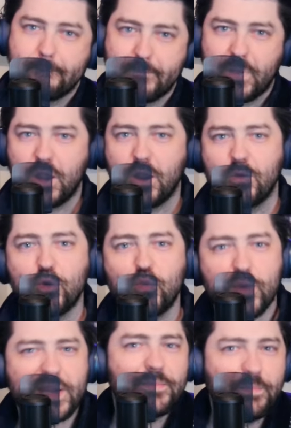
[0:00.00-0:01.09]
know, who
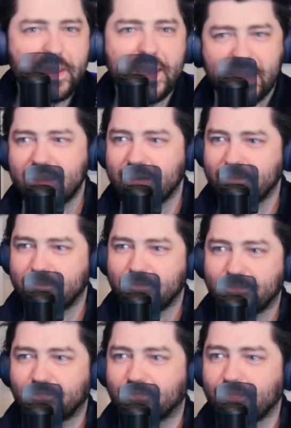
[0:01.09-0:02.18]
wouldn't be?
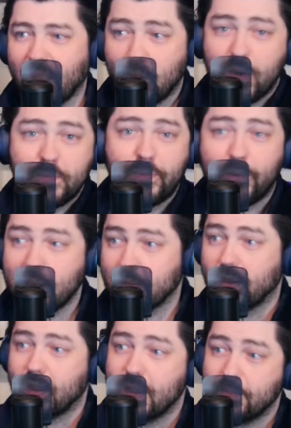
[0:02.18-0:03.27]
At one point,
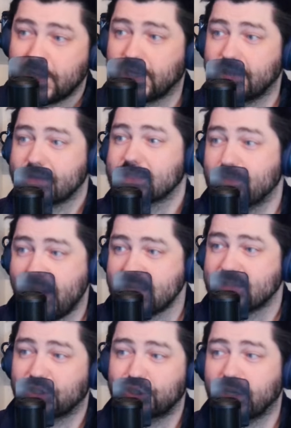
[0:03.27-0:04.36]
McCulloch smashed
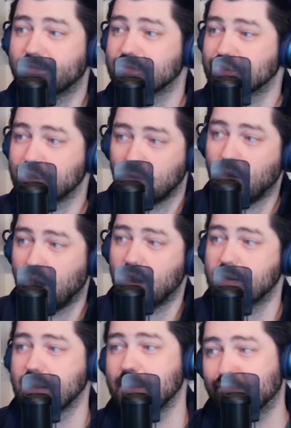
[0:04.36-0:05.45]
the shovel so
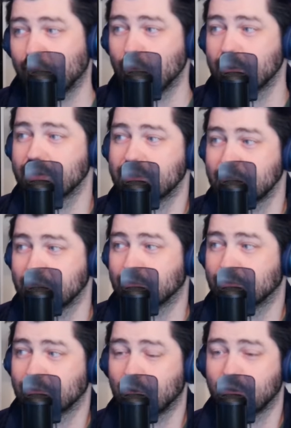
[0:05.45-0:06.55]
hard it broke in two,
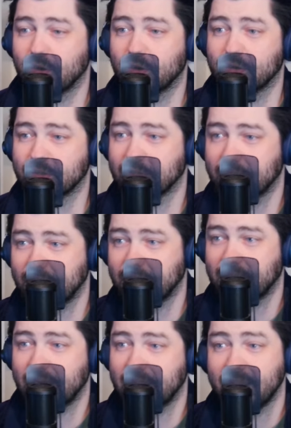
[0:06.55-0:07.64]
the court heard.
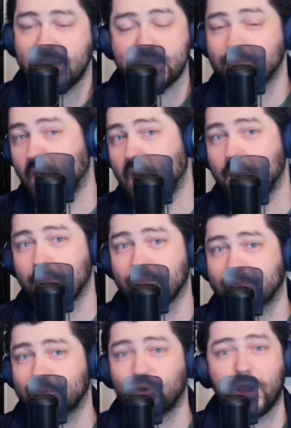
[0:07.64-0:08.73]
His mom
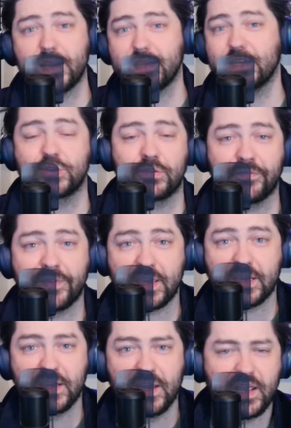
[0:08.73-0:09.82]
tried to
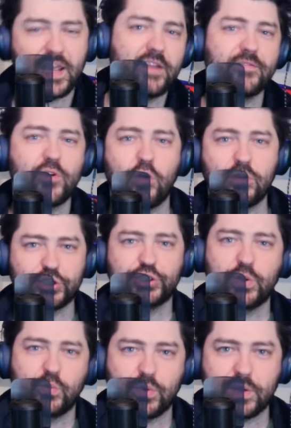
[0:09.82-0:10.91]
intervene, and of course she
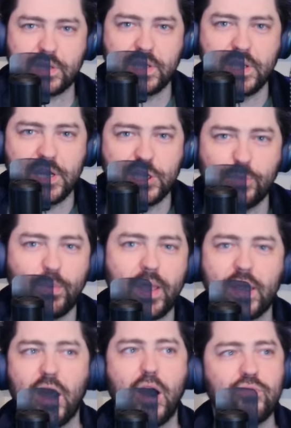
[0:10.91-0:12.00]
would. She'd be like,
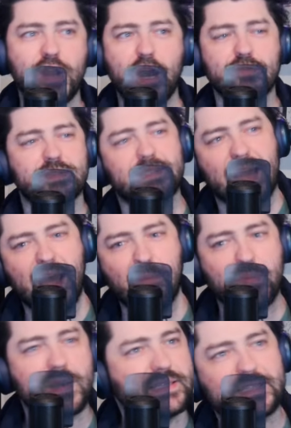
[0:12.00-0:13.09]
oh no, stop,
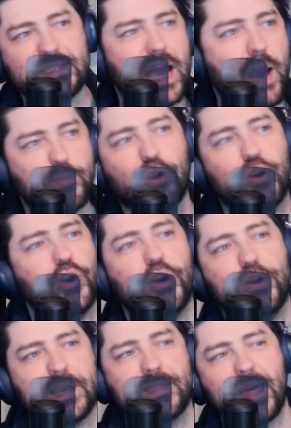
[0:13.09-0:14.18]
stop, you're
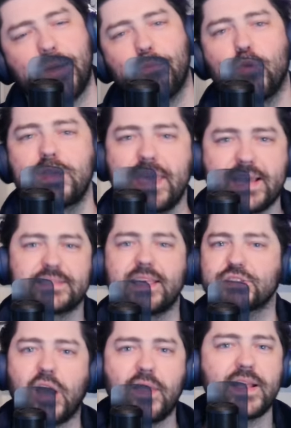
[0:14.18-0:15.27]
hurting them. Well, yes, that's
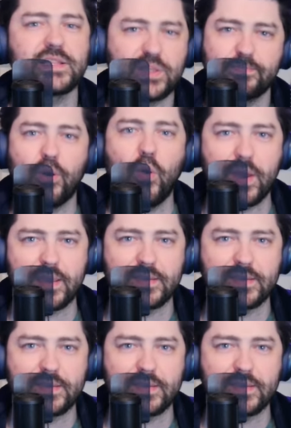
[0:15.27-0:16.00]
the point.